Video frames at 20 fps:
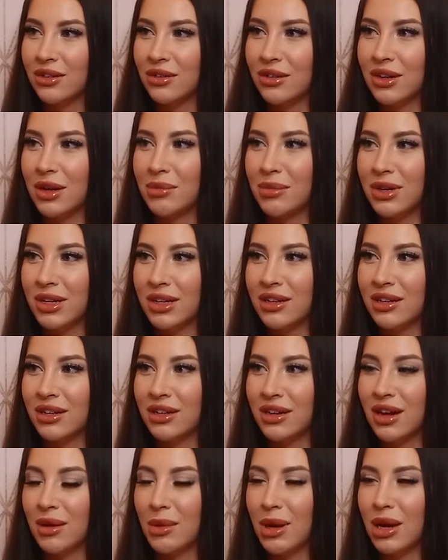Mm-hmm. I'm not
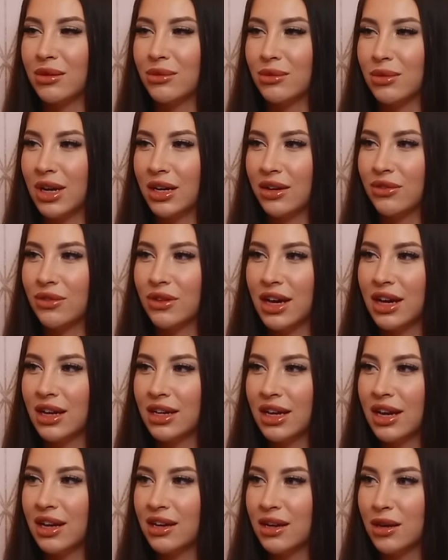I'm not ready for that
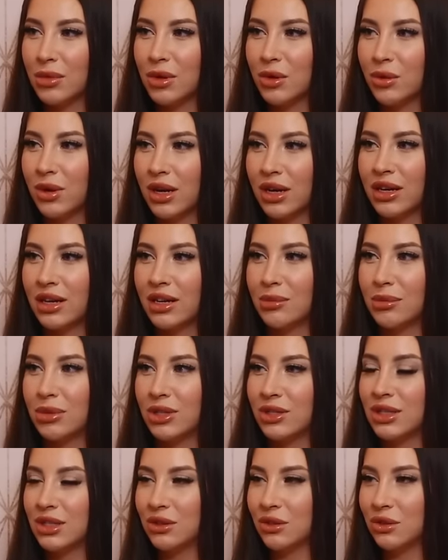yet. Number 1 and number
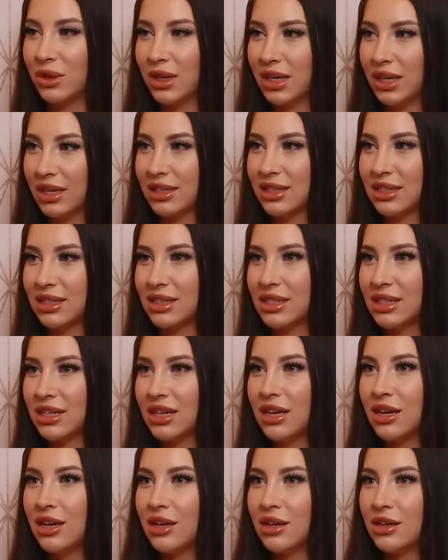2, like it's
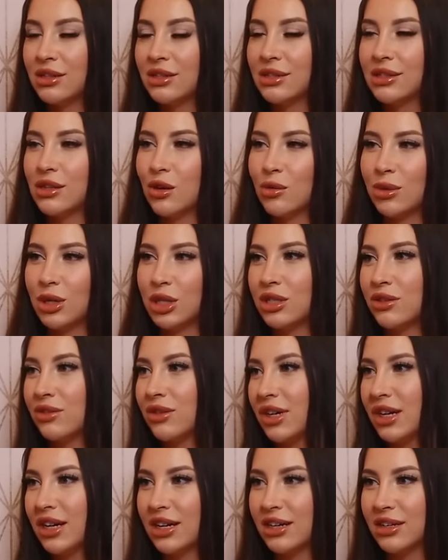so much of
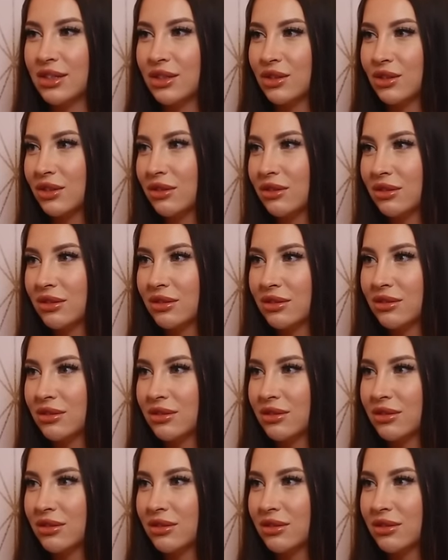a hassle